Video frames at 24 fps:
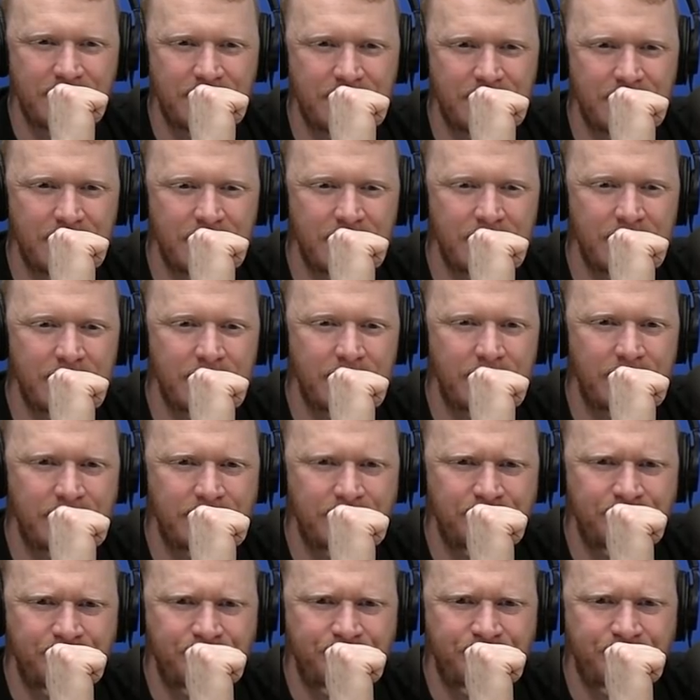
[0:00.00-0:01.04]

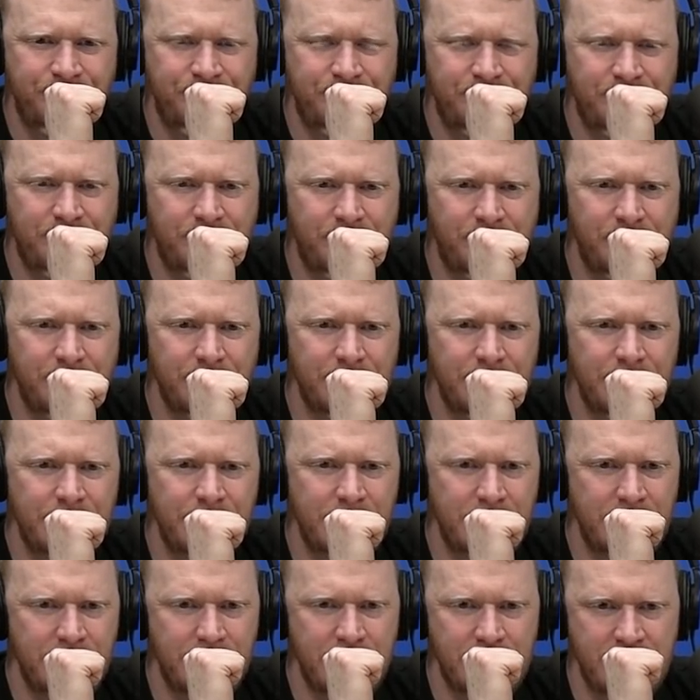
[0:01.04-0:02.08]

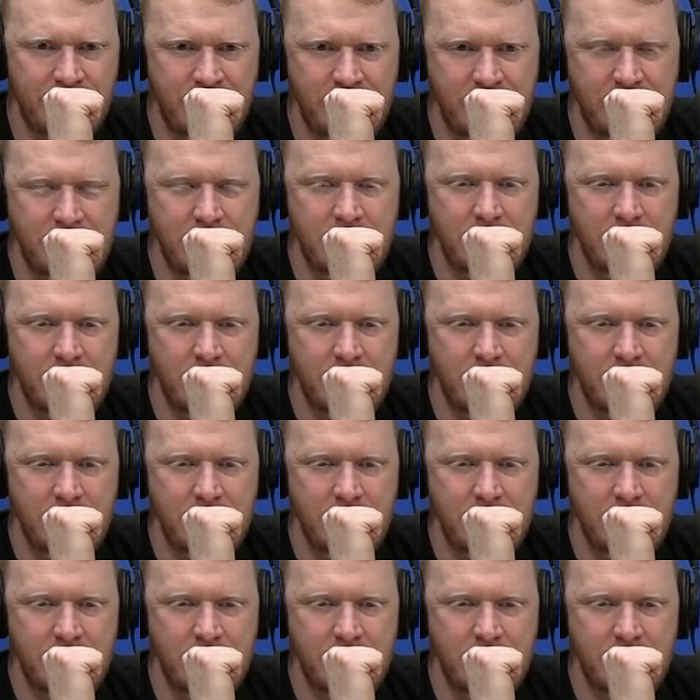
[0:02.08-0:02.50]
This person isn't speaking.